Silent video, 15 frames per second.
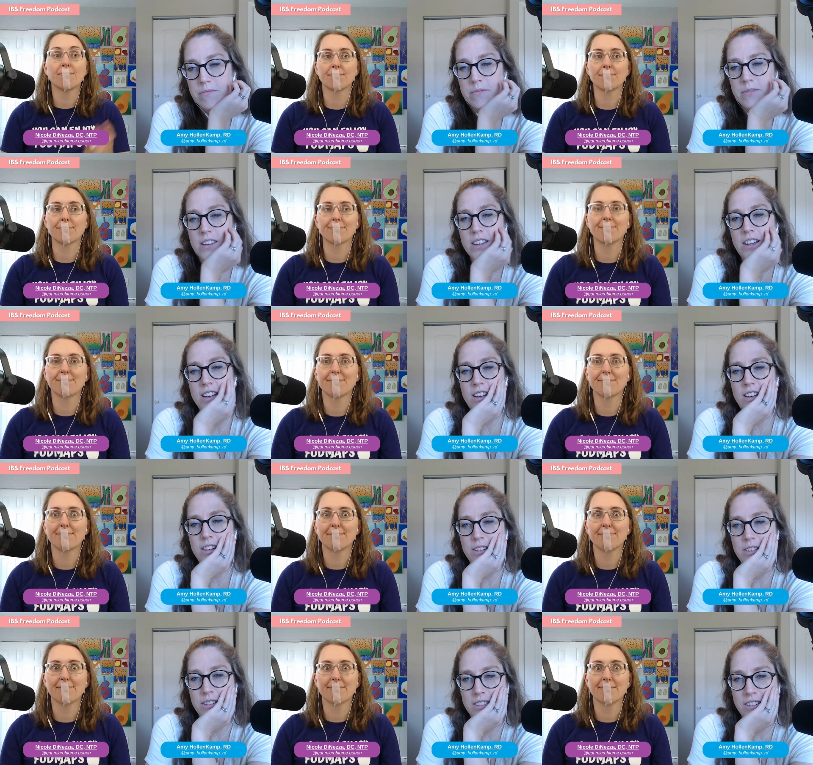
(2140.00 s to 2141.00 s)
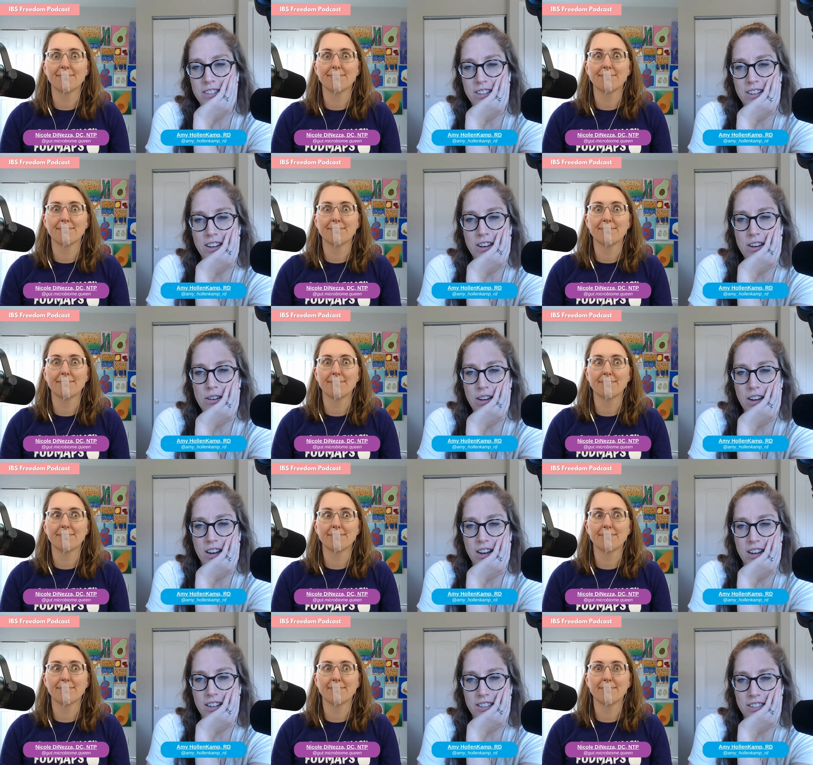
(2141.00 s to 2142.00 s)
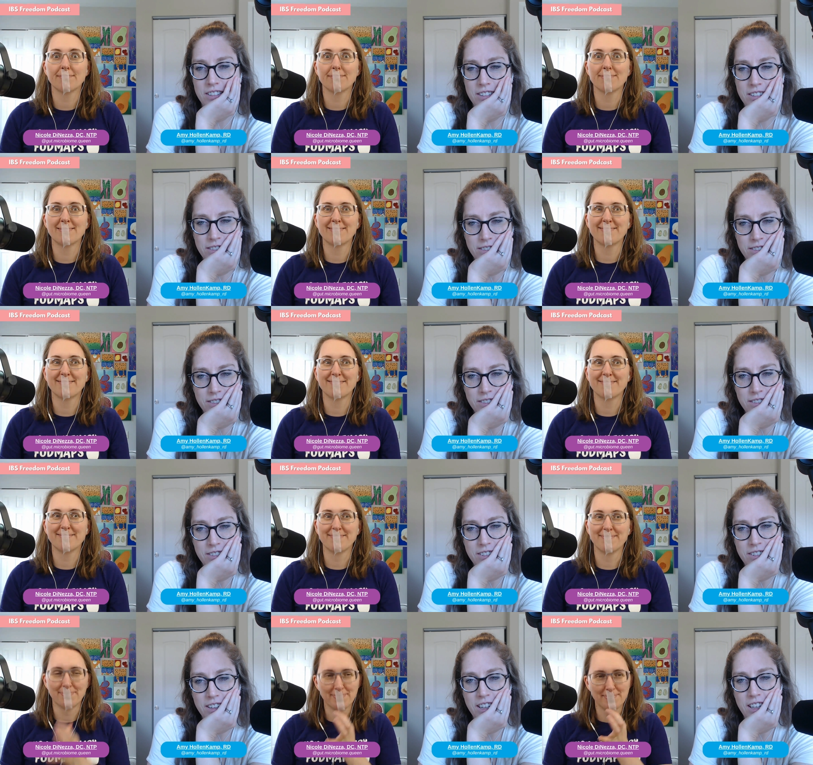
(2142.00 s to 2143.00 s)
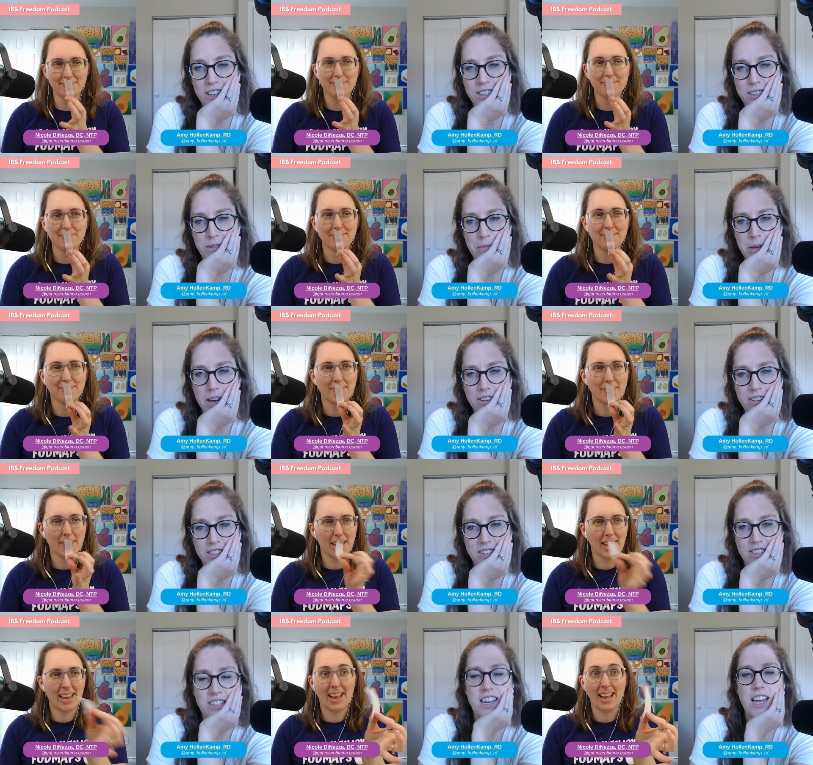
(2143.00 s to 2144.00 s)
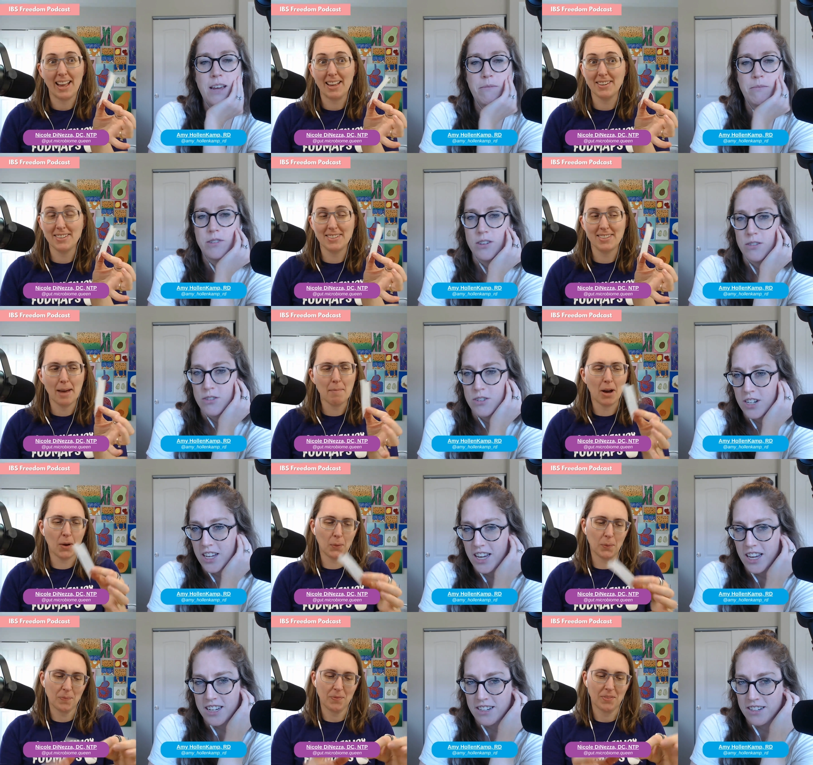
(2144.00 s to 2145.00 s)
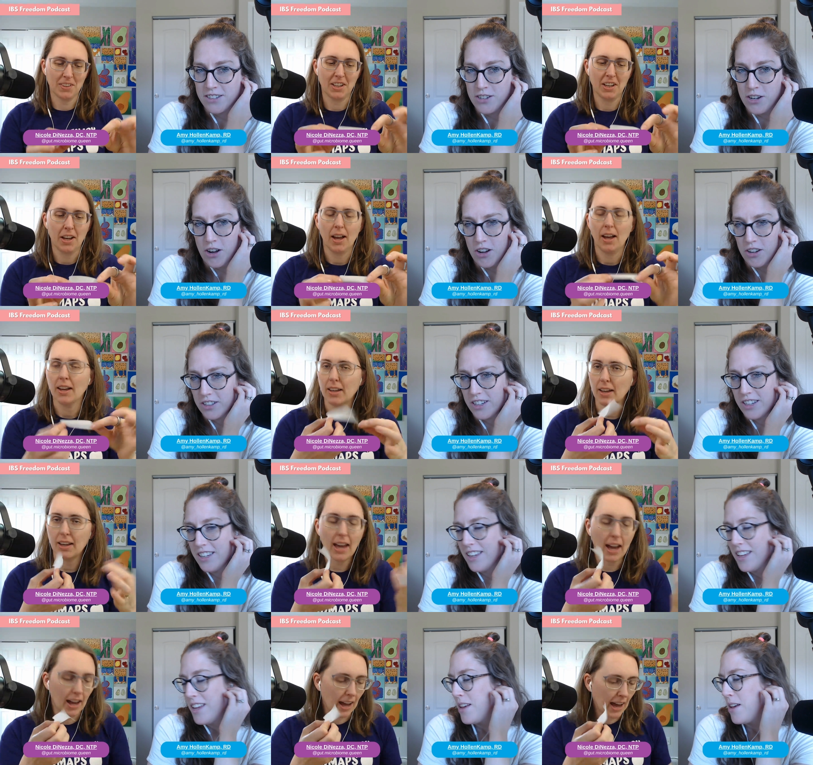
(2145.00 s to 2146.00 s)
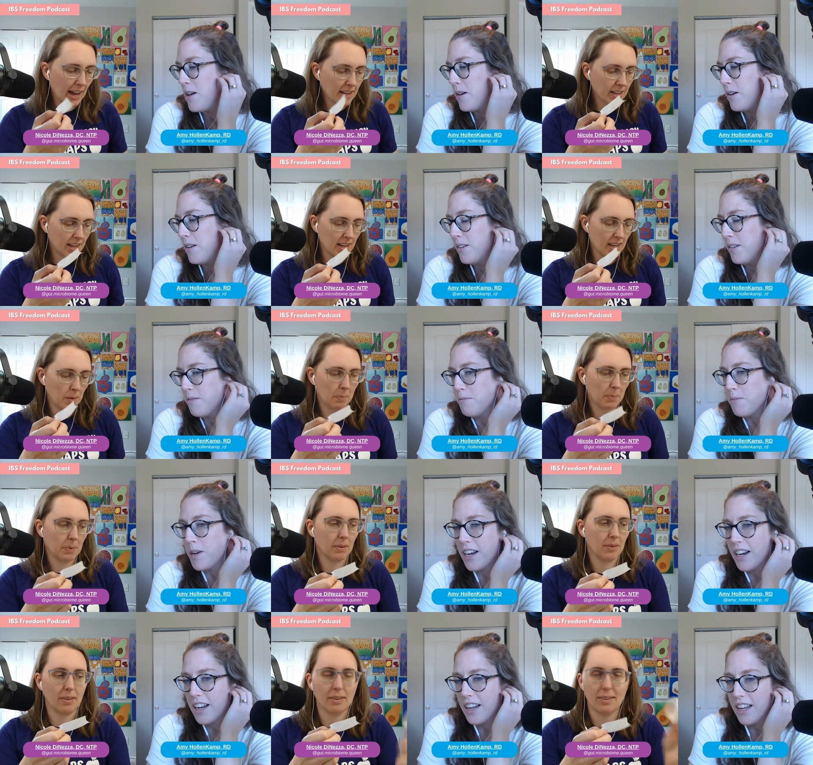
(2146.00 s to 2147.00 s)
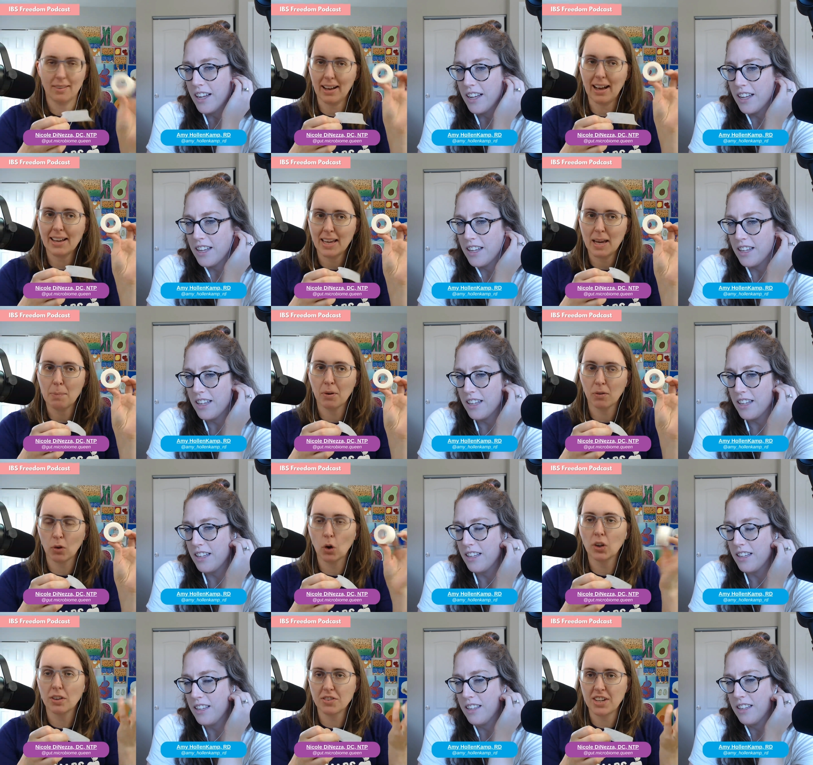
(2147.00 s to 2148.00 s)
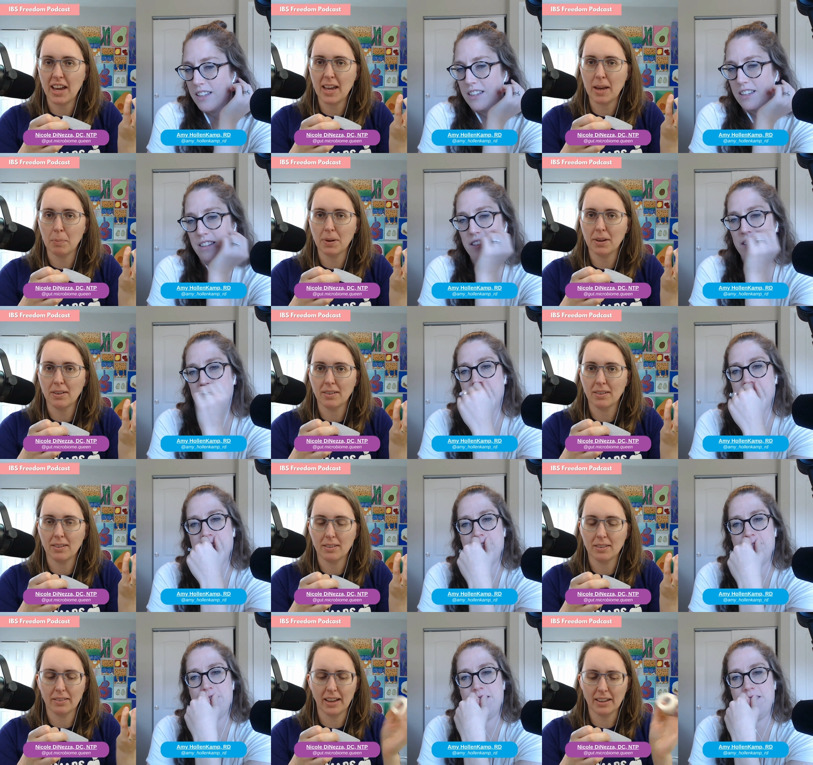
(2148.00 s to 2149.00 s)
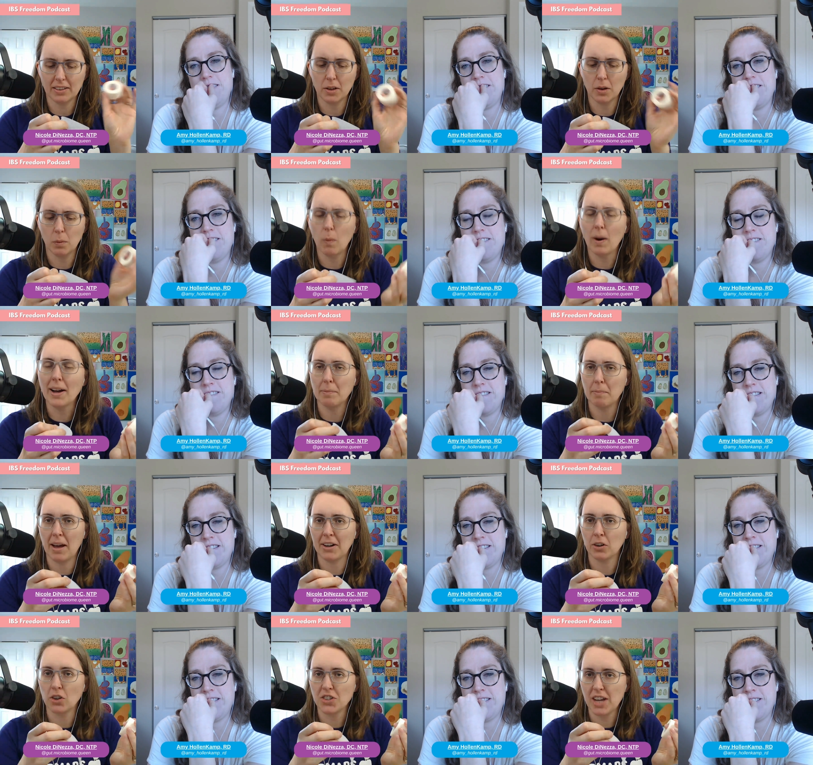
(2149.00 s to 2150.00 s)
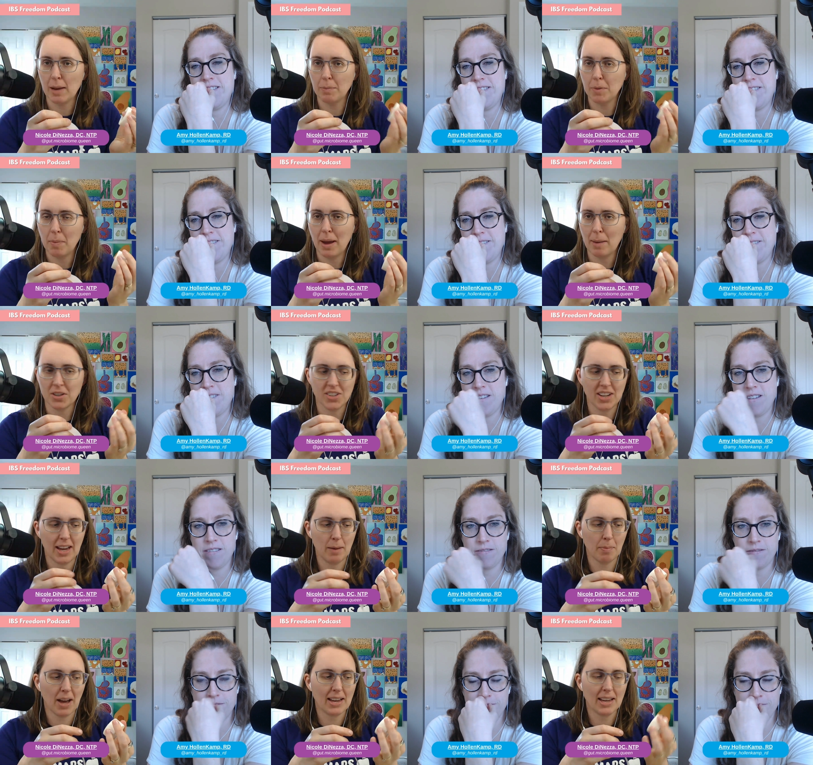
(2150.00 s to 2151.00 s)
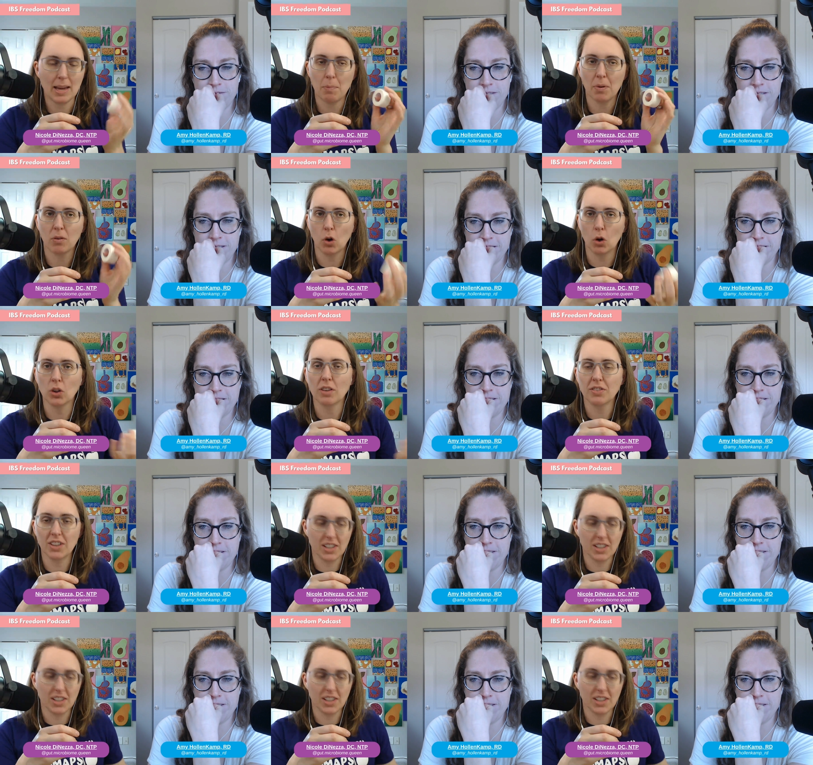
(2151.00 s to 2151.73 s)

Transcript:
Speaker 1: uh oh, oh god, Nikki's mouth is taped, so she can't Demo. talk.
Speaker 2: Yeah, I keep, but I keep a roll of tape, like the white medical tape, the paper tape. I keep a roll